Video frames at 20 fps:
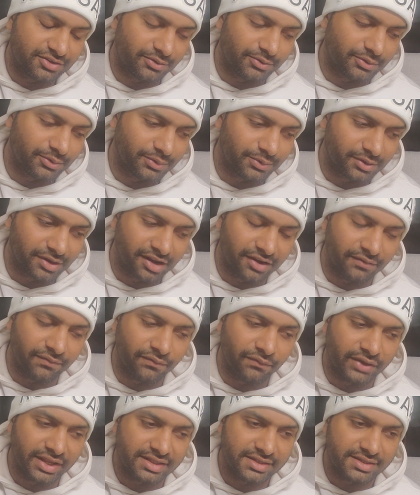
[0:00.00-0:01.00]
to
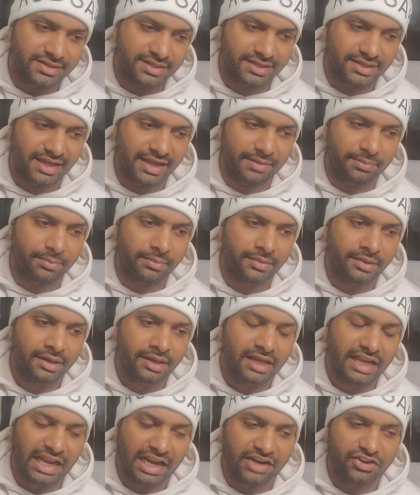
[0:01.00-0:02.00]
convince them
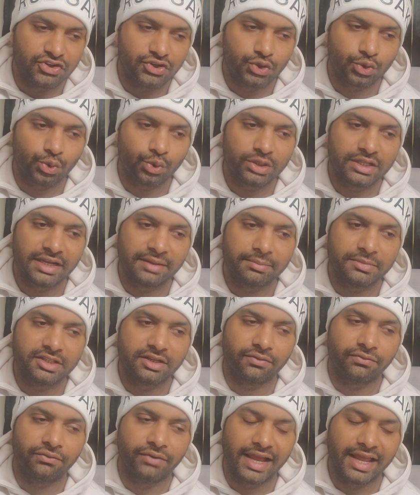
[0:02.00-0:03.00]
and show them
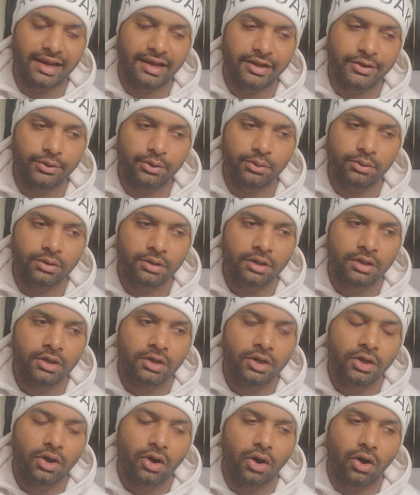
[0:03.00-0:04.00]
the value
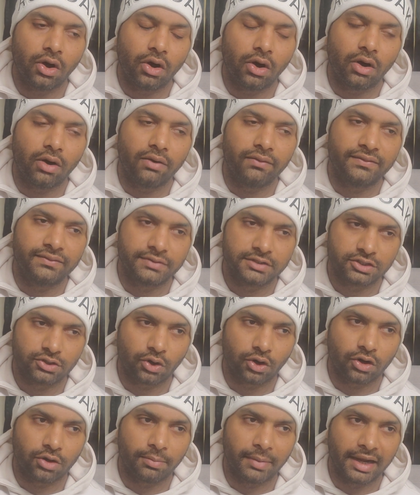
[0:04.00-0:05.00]
of
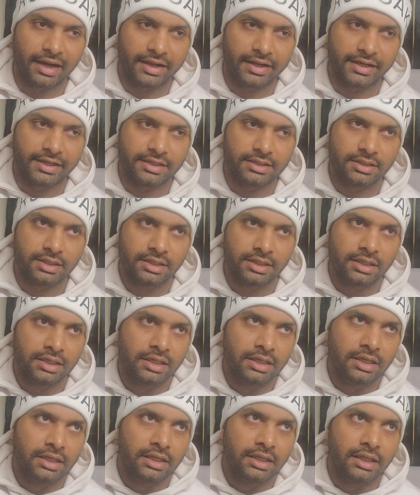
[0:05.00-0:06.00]
stock market
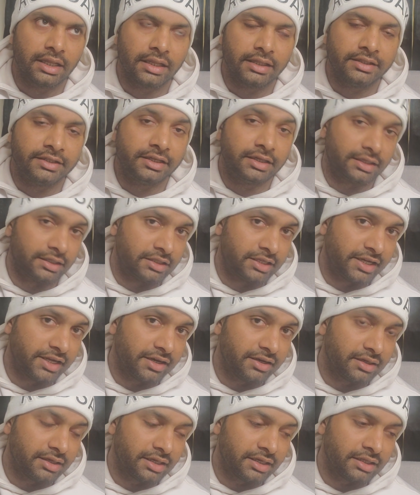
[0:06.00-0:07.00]

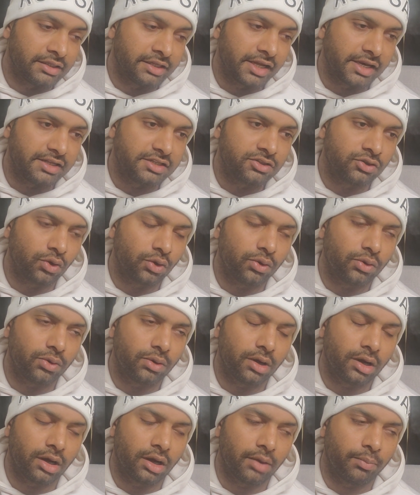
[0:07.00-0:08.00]
there there is no
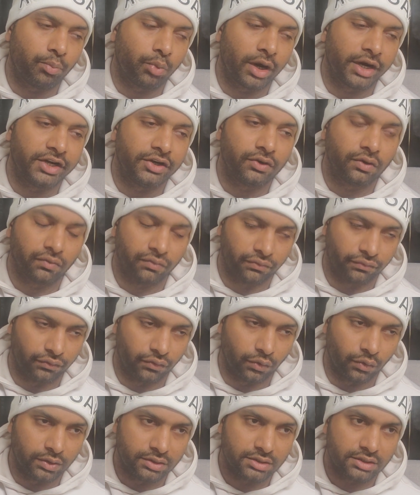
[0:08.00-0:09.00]
uh, point of
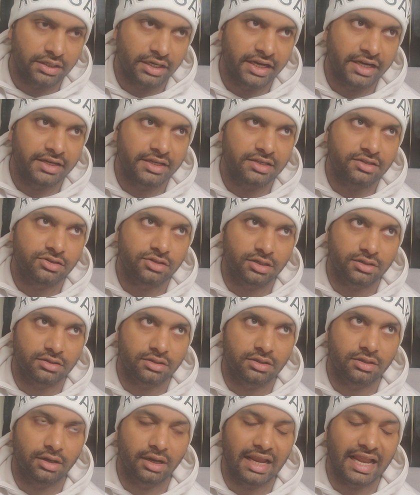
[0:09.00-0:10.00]
force it is
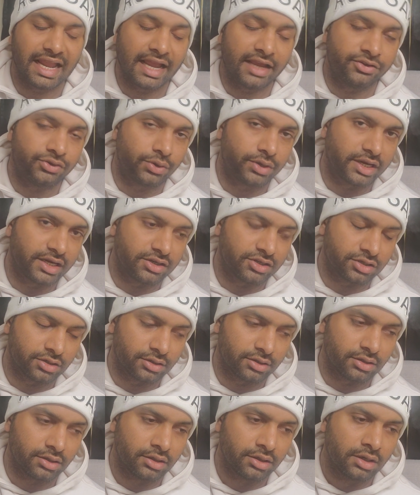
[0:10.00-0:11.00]
just the
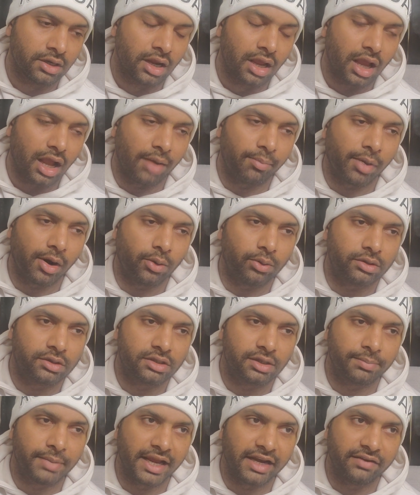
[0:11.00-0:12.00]
education about
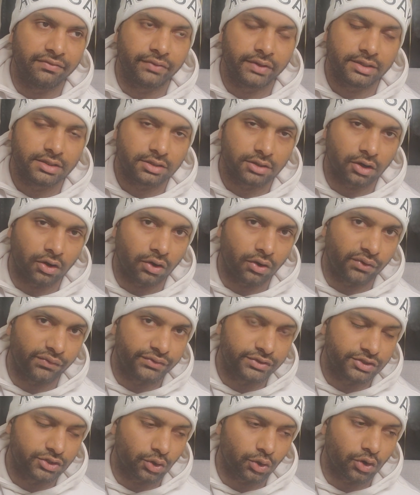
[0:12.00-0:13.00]
the benefit of
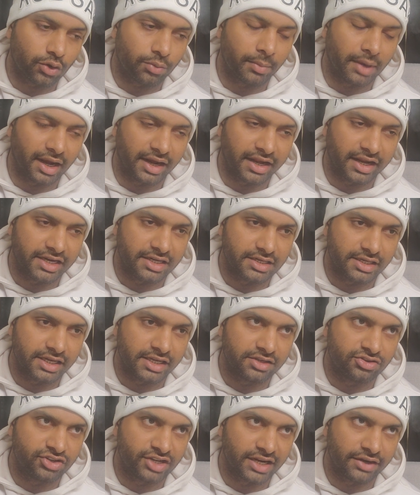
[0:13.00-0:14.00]
stock market
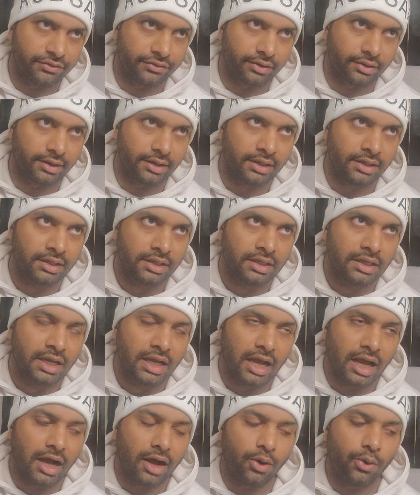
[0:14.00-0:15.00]
in general
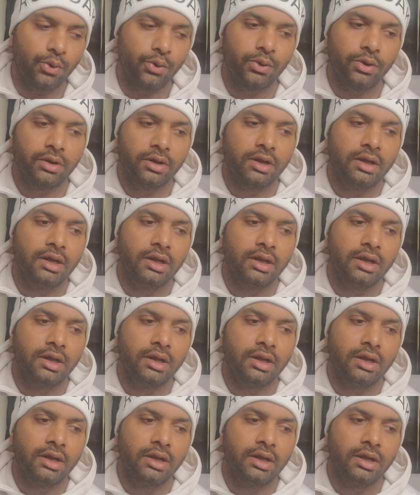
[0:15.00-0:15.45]
how